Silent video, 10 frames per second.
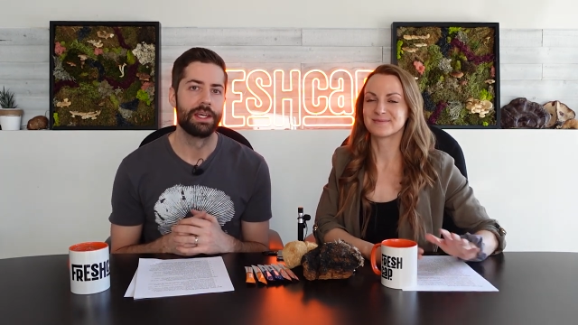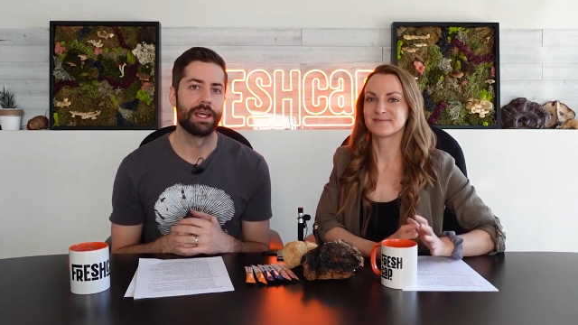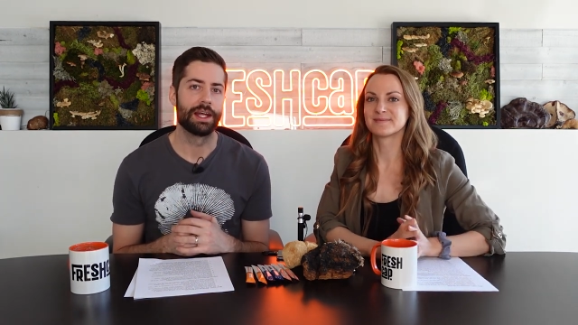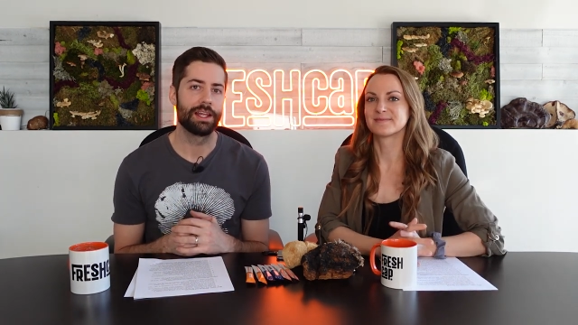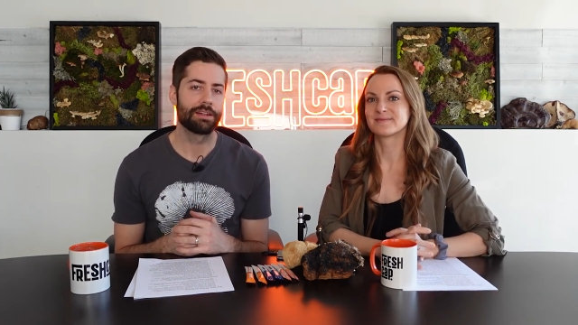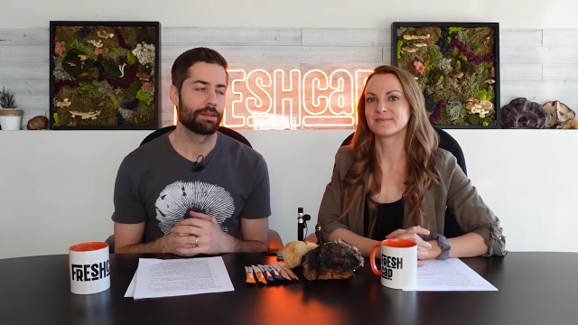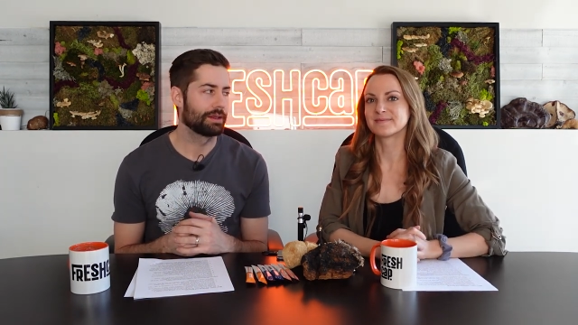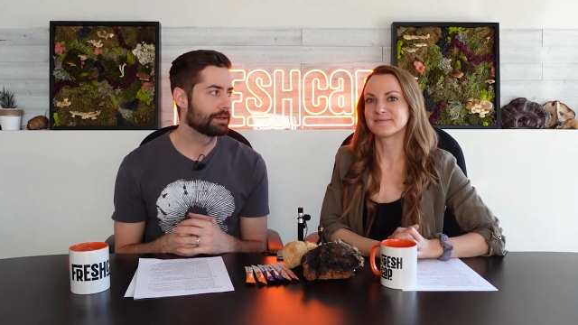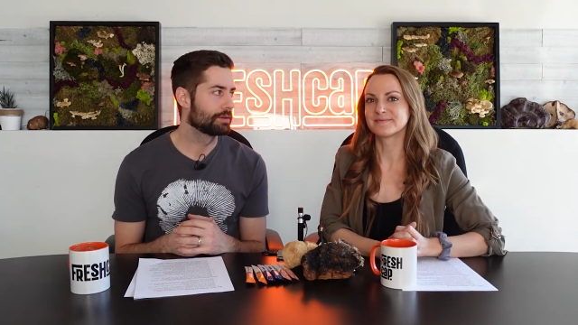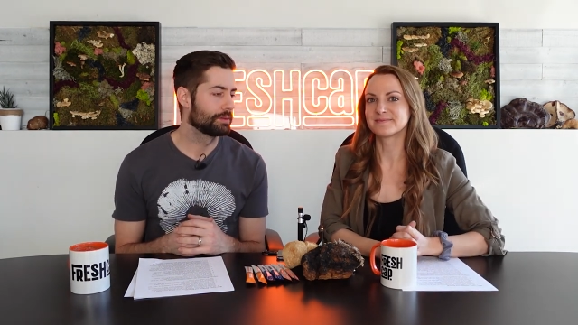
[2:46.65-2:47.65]
Speaker 1: And I like to
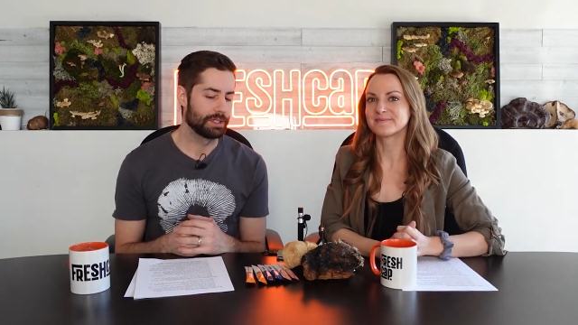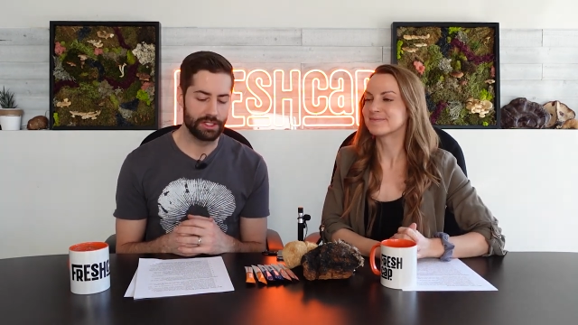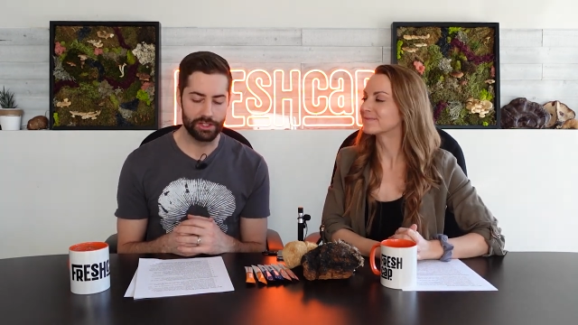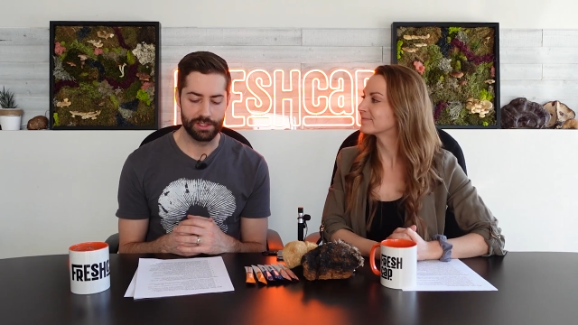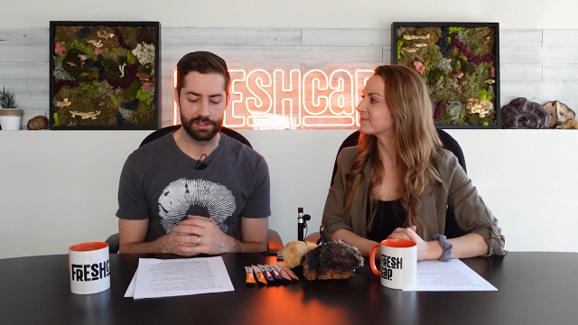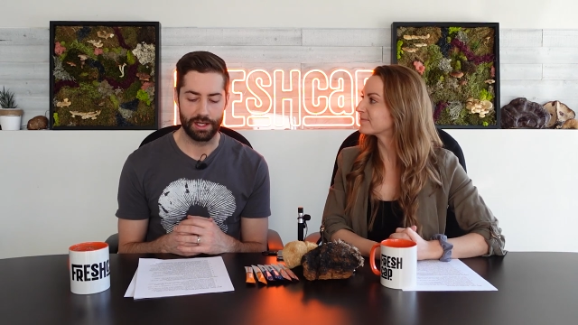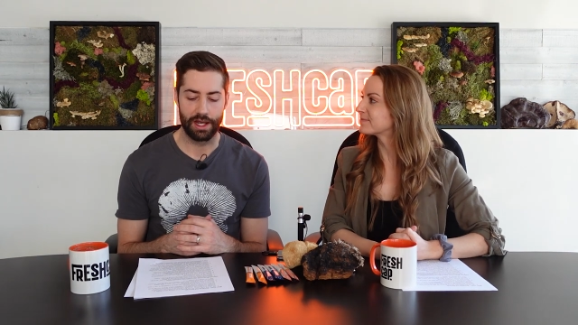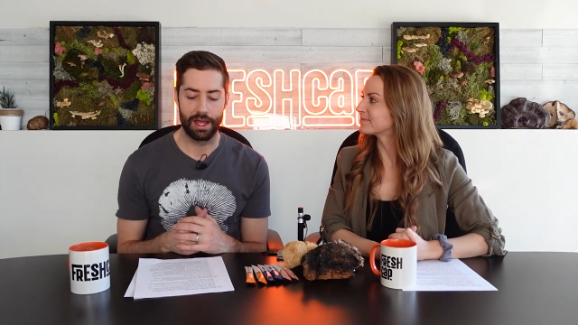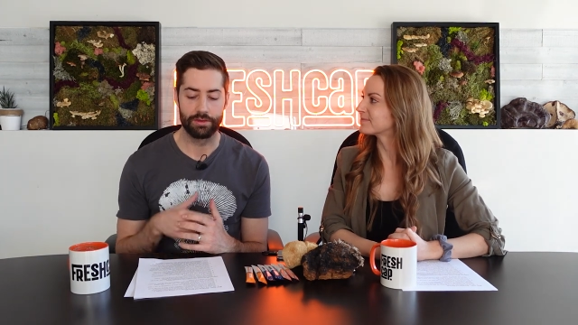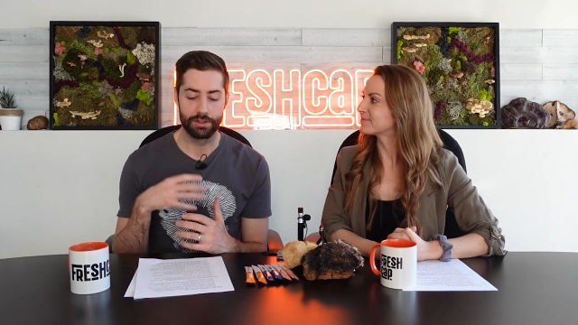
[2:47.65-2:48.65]
think of them each as kind
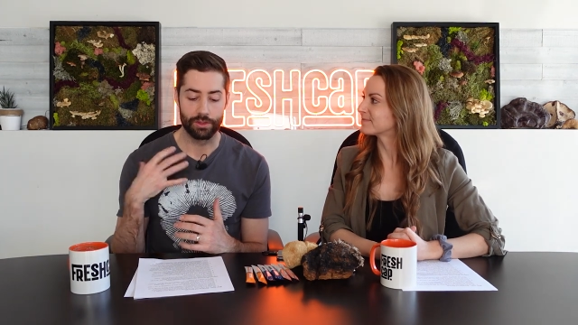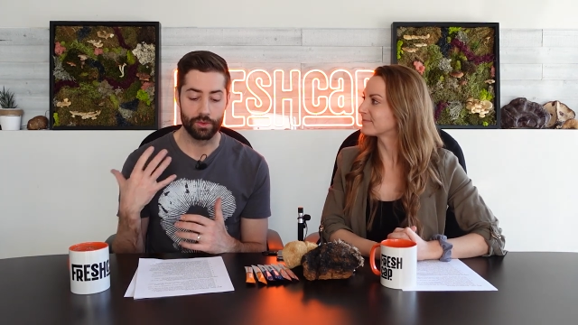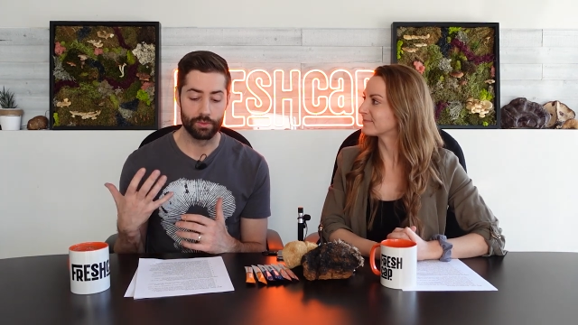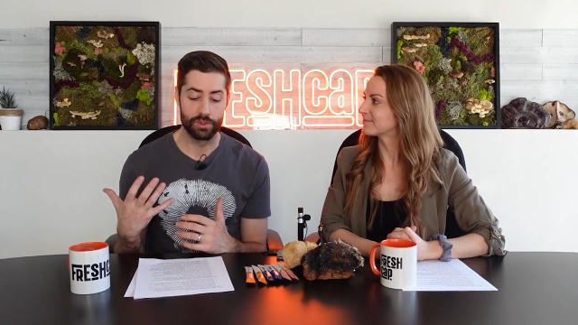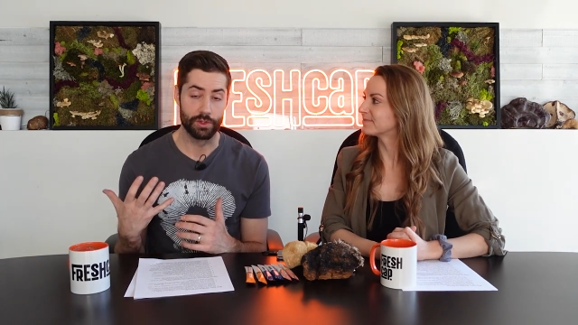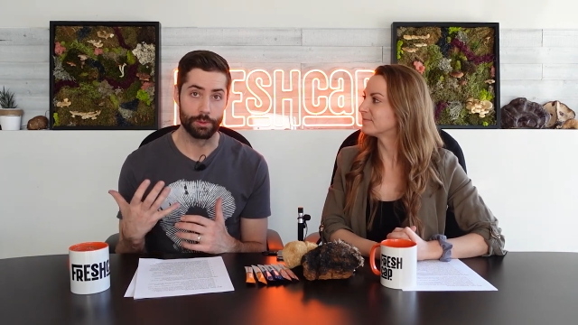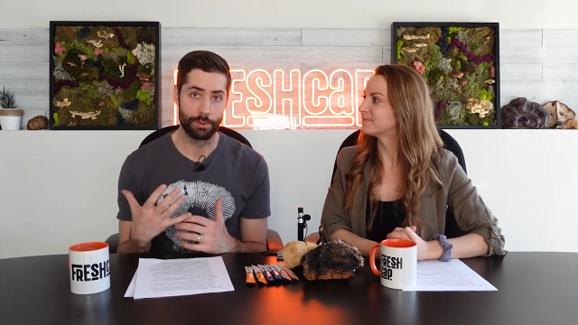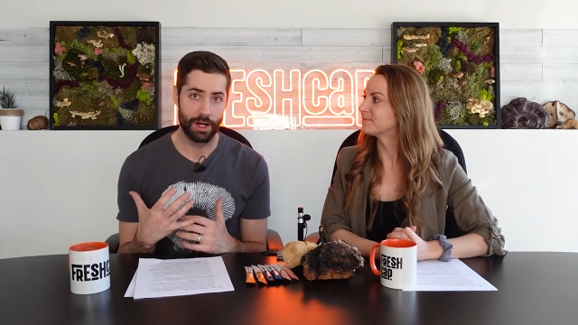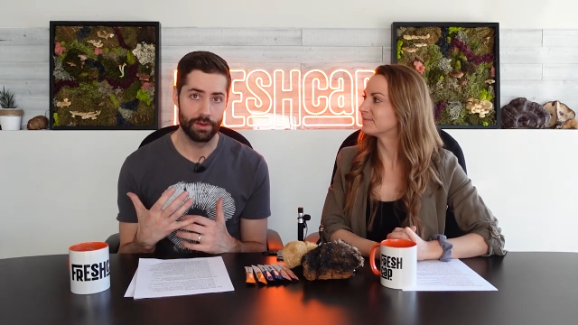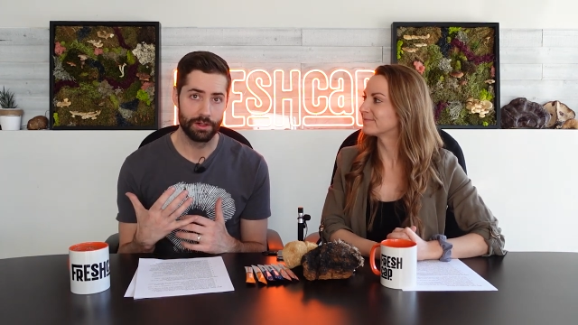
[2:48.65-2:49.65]
of having their own
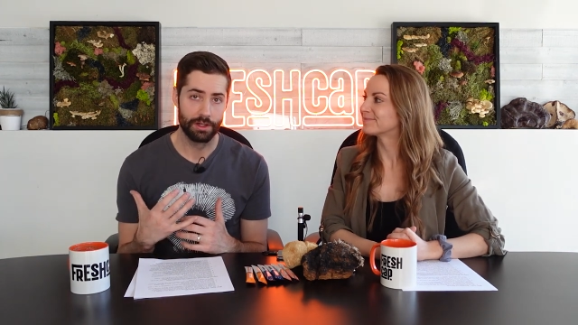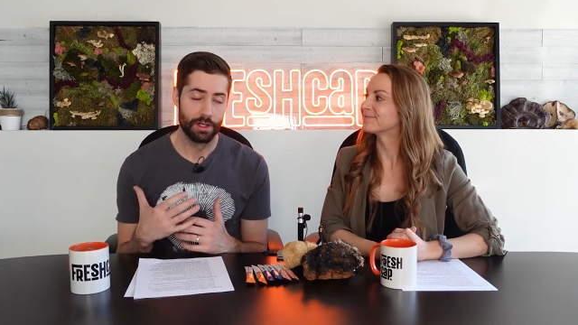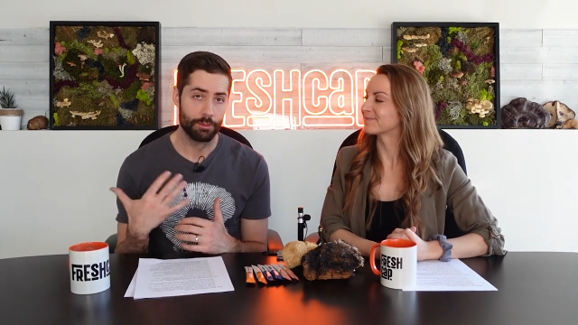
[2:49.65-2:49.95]
superpower.